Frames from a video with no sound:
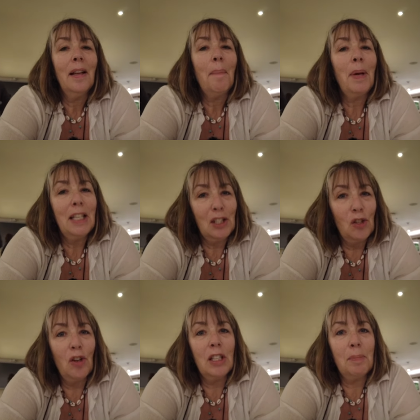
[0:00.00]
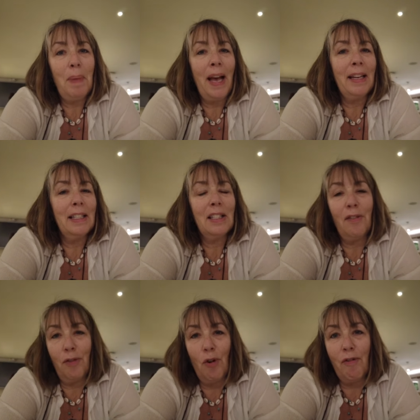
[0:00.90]
But it's not as bad as the
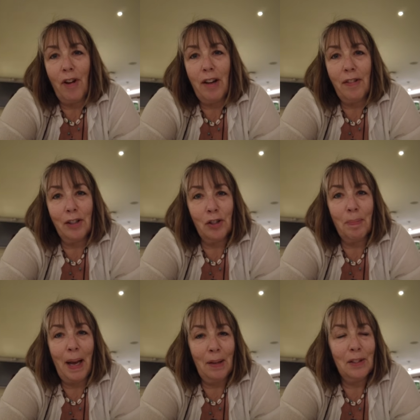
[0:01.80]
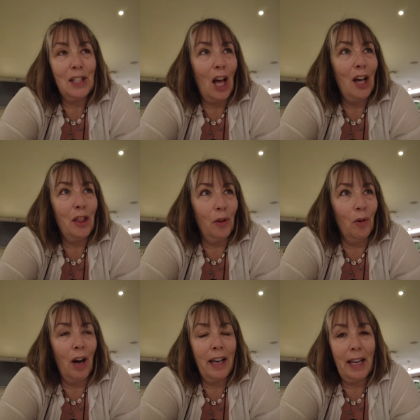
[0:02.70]
four or five hundred pounds that I
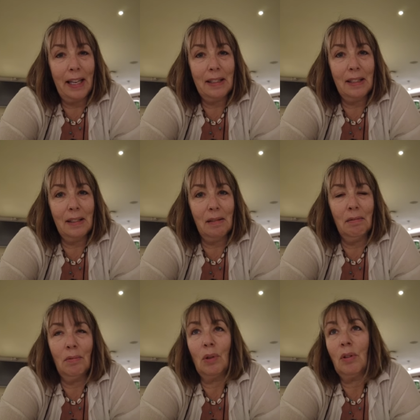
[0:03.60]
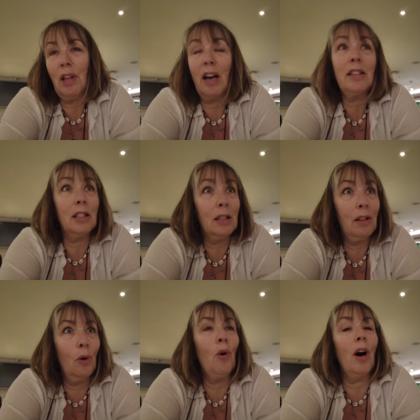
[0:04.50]
thought I had to, that I
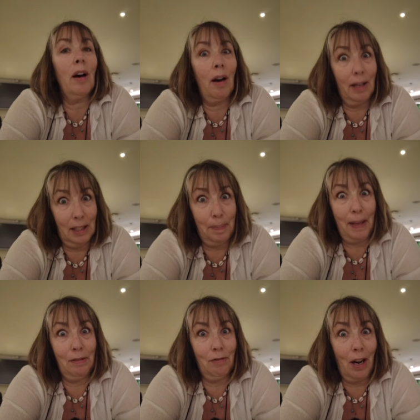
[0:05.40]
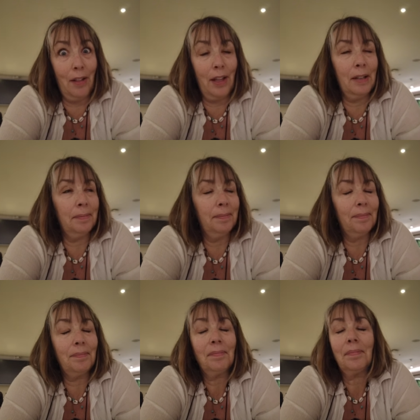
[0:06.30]
thought I'd spent rather.
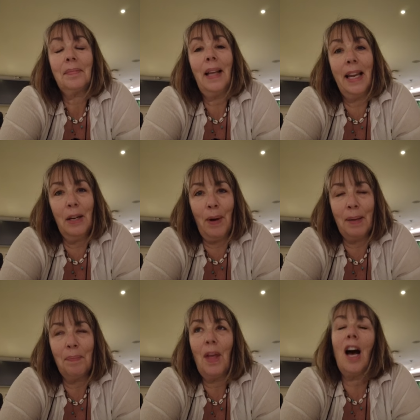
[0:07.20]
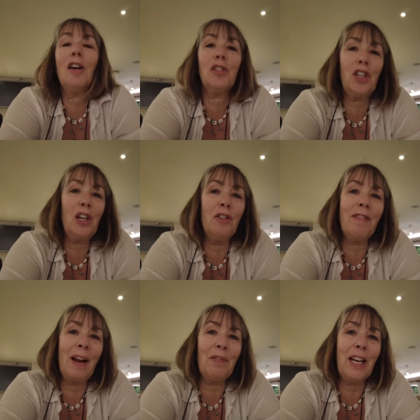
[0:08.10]
Anyway, I'll show you
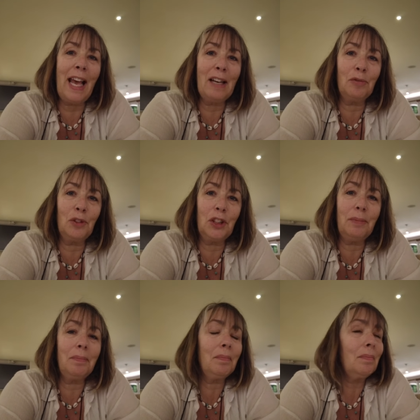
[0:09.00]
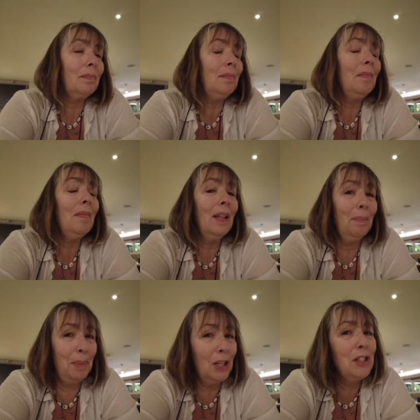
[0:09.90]
around the lounge
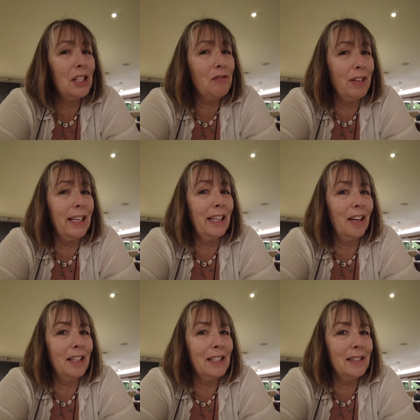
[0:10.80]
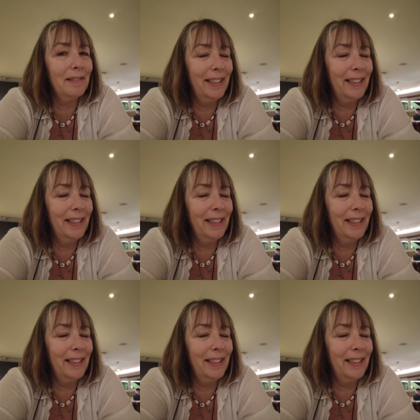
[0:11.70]
because it's really nice.